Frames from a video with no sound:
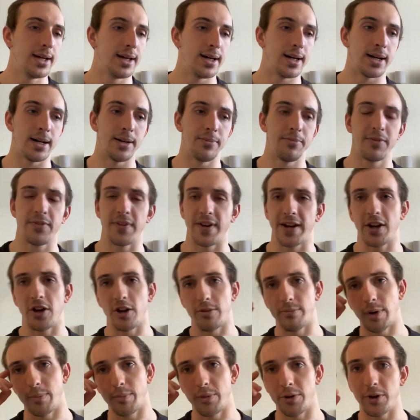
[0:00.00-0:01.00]
If I can
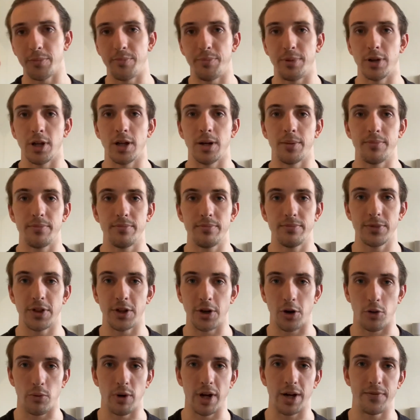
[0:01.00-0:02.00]
remember to pull up the
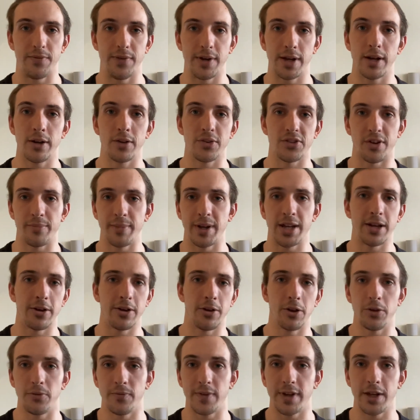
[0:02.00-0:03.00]
correct figures, I'll make
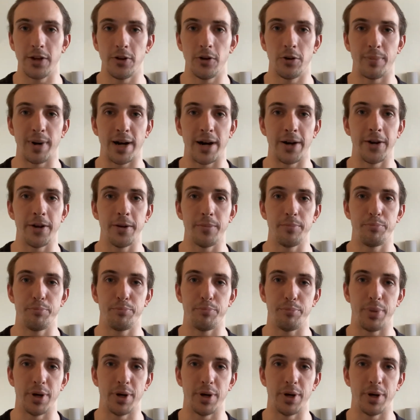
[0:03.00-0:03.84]
another video about it.